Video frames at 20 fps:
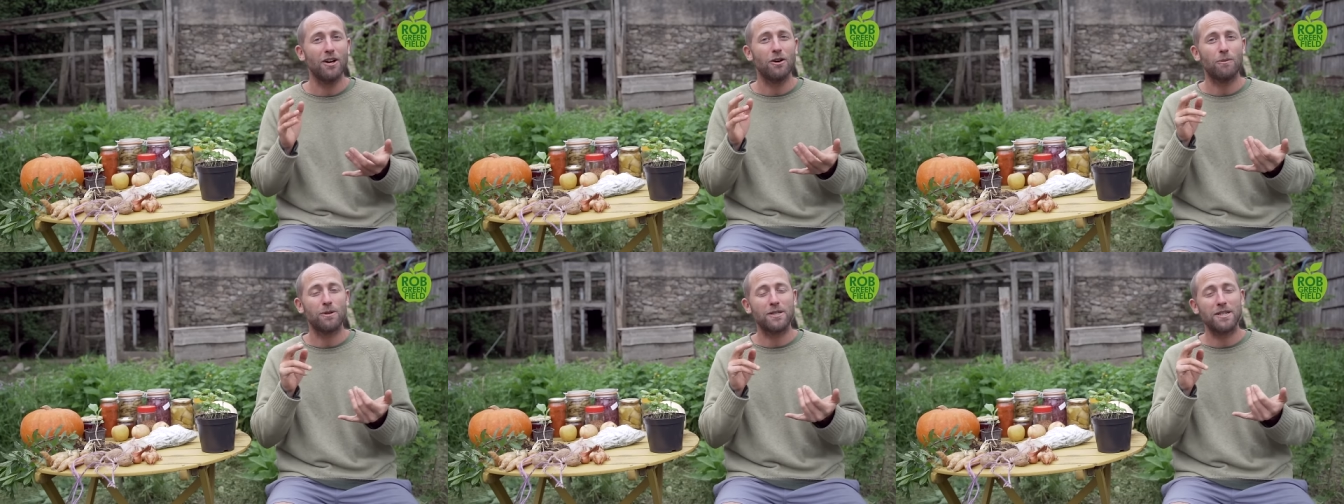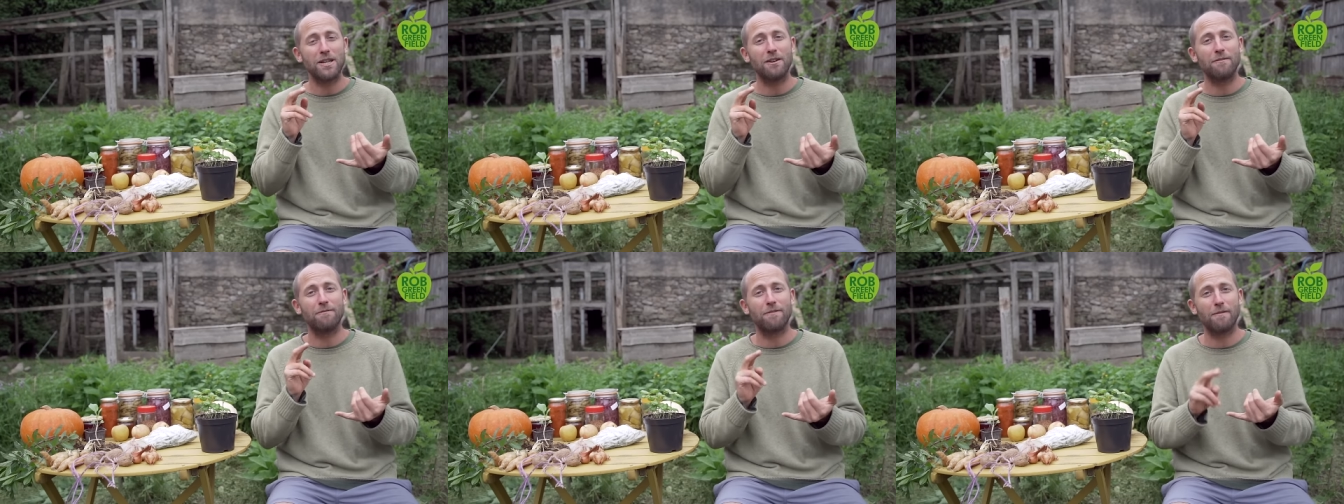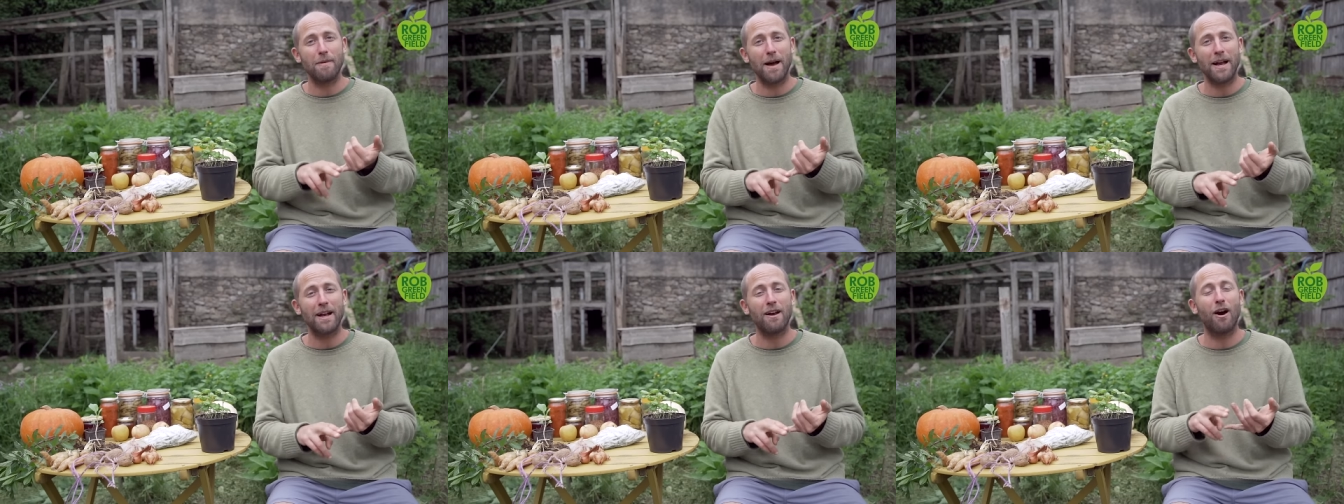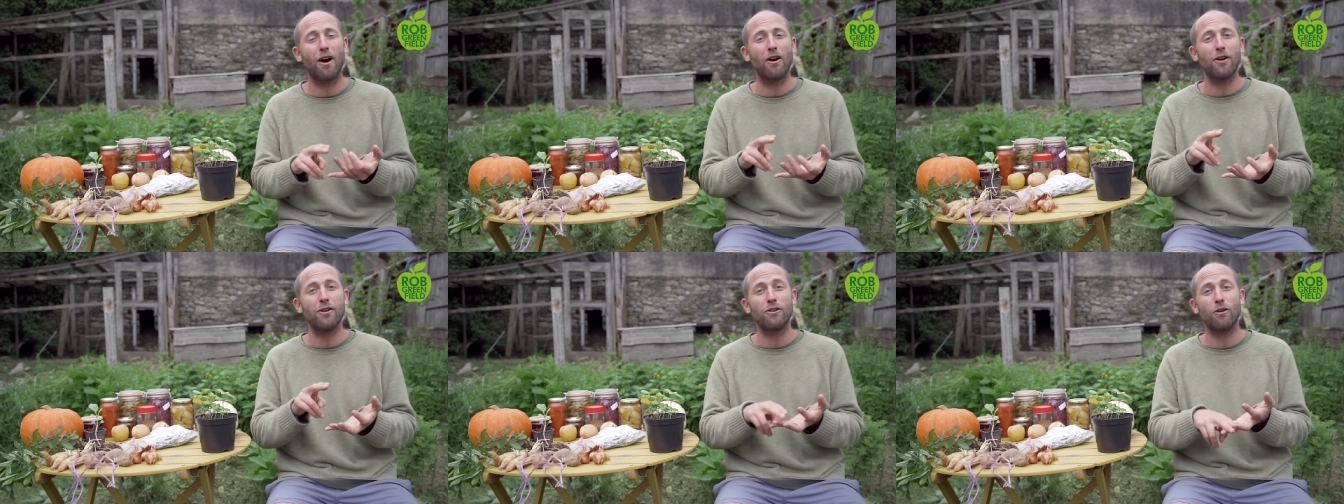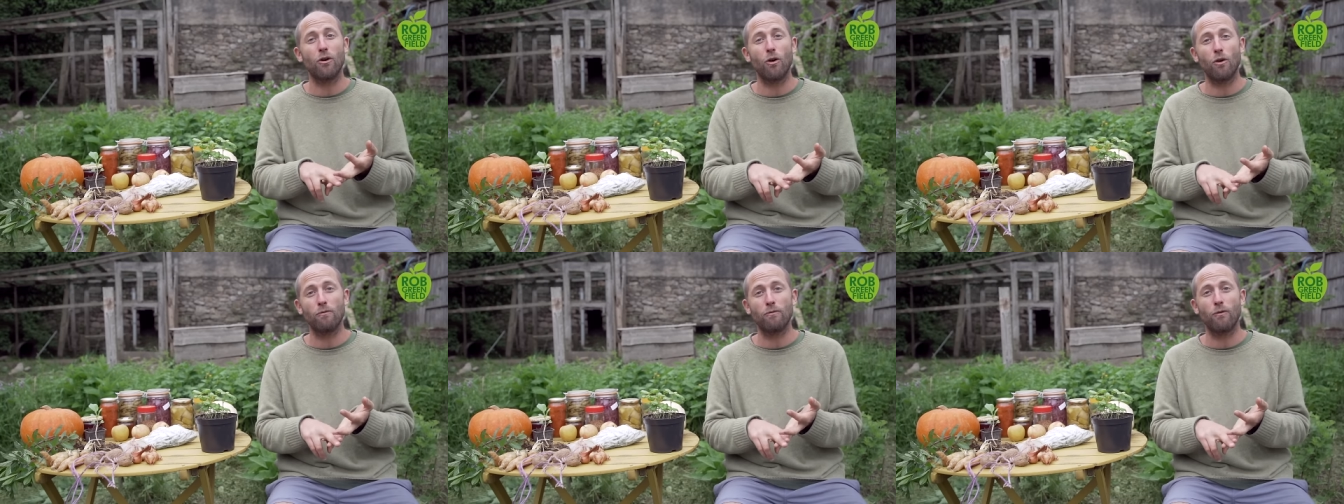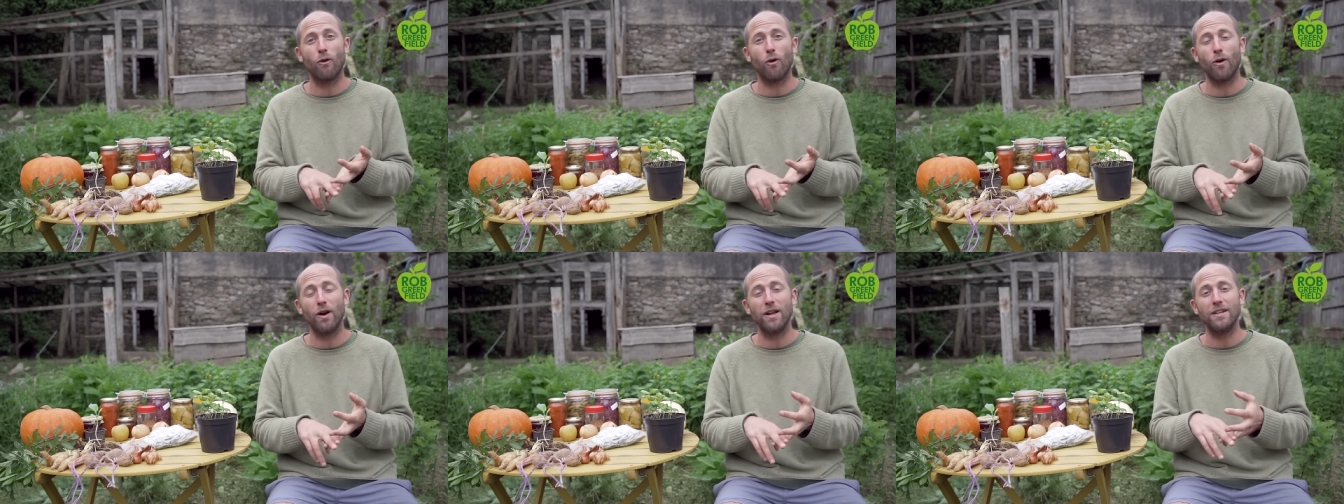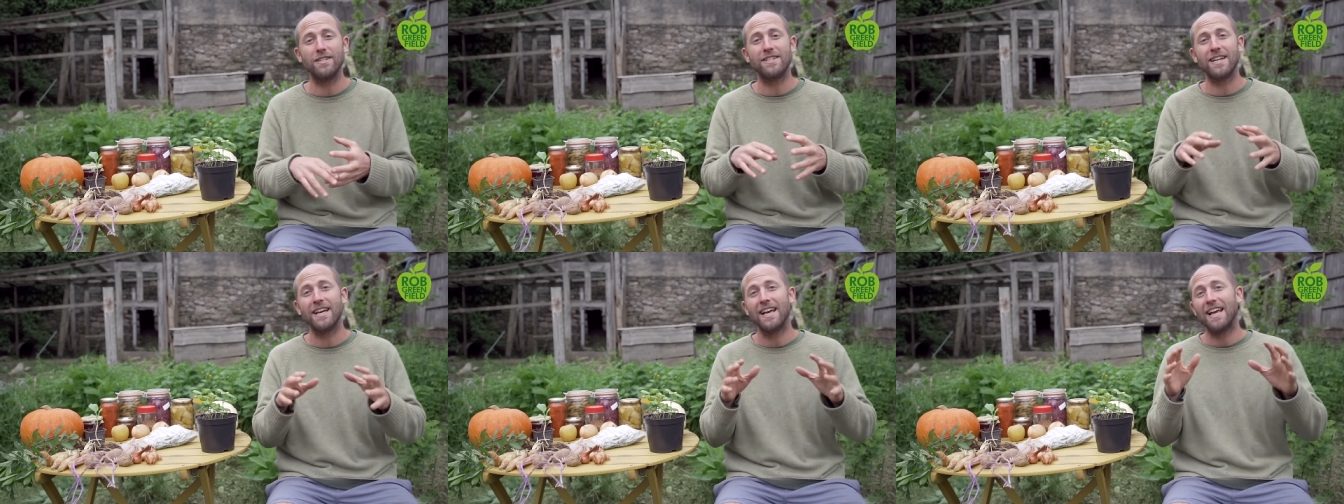was either from my garden or
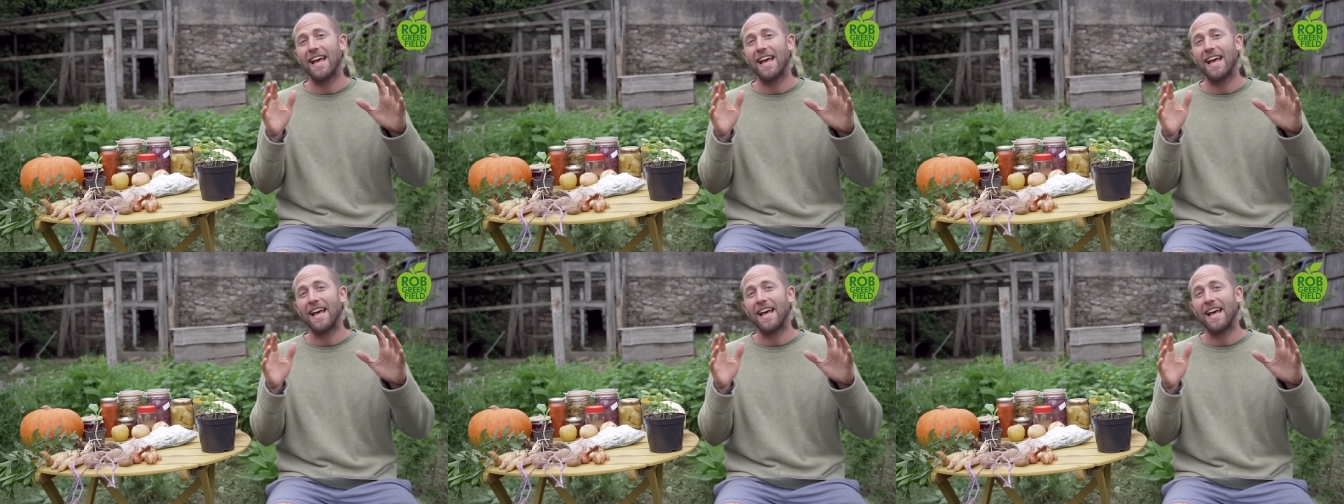foraged.